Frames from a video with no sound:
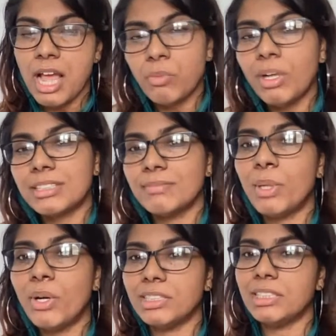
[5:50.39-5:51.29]
And what's
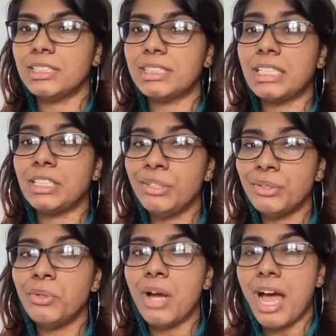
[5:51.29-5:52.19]
important is that
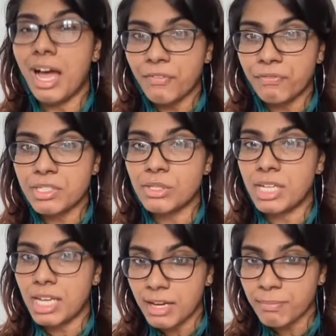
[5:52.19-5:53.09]
you have to
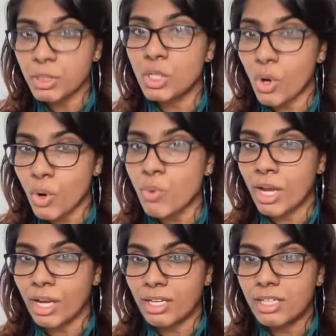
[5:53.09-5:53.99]
keep
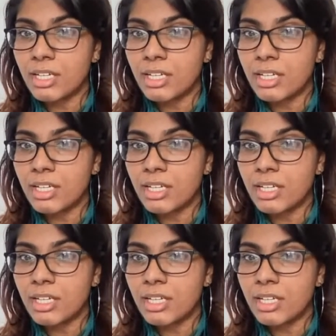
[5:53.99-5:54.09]
going.